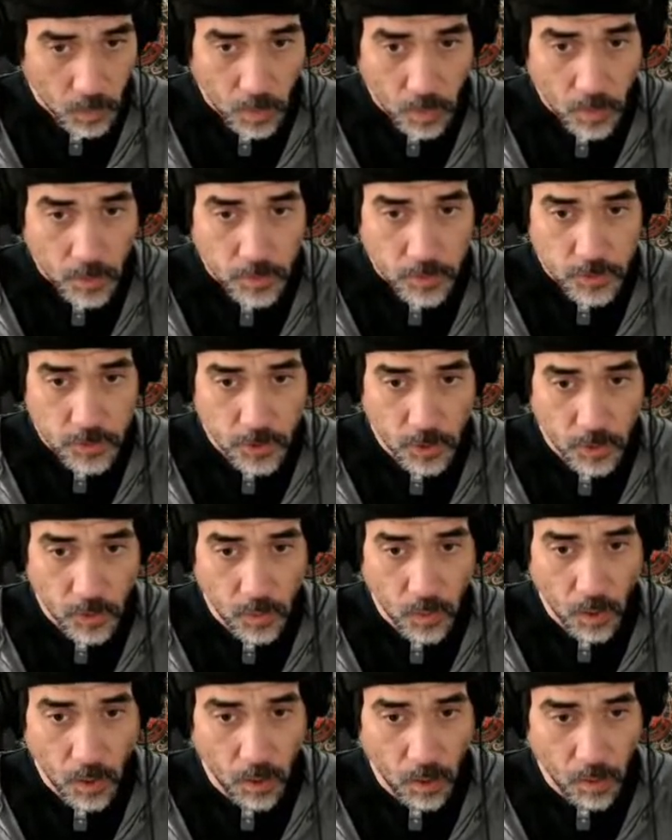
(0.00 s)

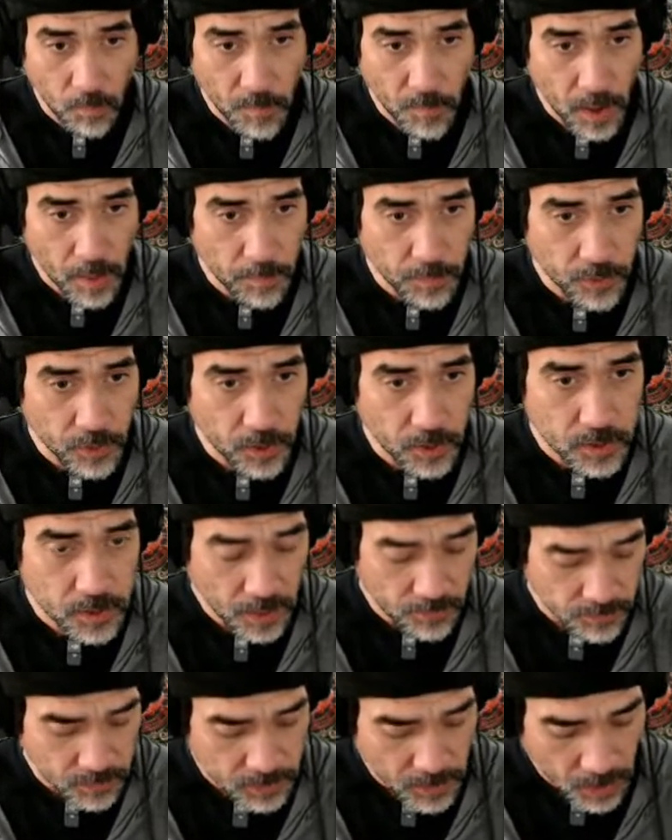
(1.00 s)
So all my books
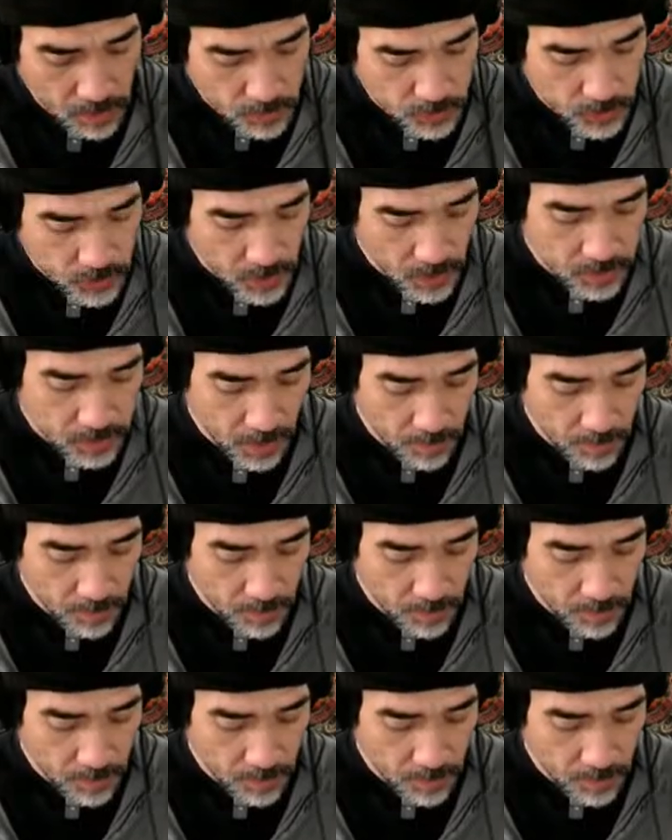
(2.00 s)
have soundtracks.